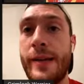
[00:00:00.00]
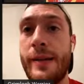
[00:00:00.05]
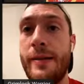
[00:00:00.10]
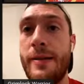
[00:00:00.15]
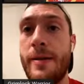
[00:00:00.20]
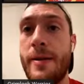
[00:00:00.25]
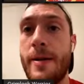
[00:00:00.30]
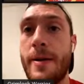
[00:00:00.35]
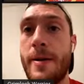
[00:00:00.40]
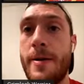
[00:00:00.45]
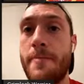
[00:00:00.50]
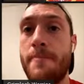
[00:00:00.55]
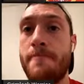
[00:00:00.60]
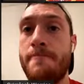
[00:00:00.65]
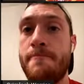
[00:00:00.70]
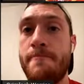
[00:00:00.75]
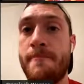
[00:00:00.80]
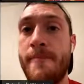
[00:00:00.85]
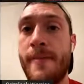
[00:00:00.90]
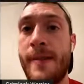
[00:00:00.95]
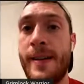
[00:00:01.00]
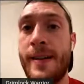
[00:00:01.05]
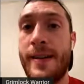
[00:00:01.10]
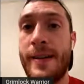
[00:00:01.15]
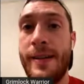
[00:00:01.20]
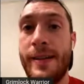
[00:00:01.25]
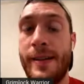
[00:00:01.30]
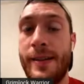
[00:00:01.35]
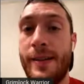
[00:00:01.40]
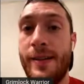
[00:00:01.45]

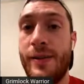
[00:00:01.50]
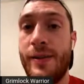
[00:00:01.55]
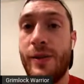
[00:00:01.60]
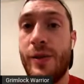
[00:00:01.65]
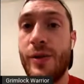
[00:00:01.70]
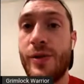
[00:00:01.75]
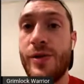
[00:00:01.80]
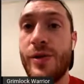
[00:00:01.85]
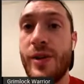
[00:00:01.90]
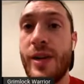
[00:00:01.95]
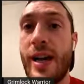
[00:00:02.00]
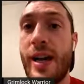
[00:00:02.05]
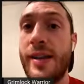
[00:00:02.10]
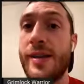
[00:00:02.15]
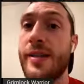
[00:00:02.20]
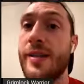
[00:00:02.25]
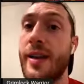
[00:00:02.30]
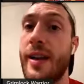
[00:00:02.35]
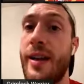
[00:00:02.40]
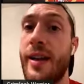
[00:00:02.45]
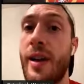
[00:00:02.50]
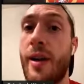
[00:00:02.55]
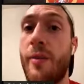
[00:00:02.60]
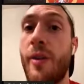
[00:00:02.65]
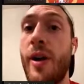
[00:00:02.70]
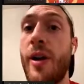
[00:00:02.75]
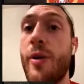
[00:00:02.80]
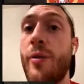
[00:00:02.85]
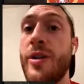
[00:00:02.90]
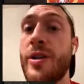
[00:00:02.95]
Those are guys standing up. I
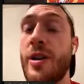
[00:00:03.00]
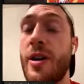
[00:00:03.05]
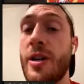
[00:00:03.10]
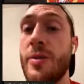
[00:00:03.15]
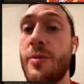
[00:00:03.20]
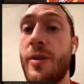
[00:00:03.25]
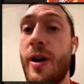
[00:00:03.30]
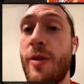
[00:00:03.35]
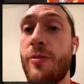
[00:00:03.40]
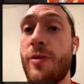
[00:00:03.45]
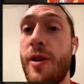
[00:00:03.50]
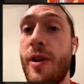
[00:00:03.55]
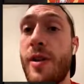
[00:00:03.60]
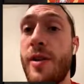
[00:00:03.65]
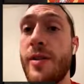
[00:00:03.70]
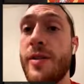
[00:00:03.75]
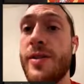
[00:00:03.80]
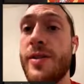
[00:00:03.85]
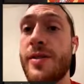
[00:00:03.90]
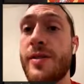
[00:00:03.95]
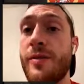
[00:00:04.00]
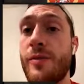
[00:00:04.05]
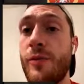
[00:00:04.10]
know we talked about Ruggs.